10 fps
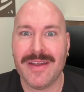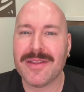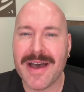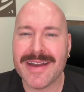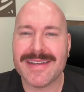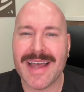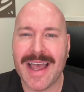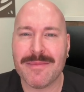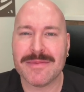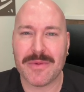A lot of
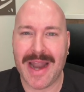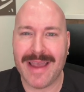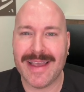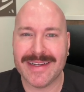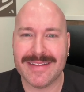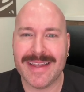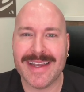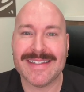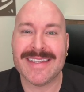times what I like to think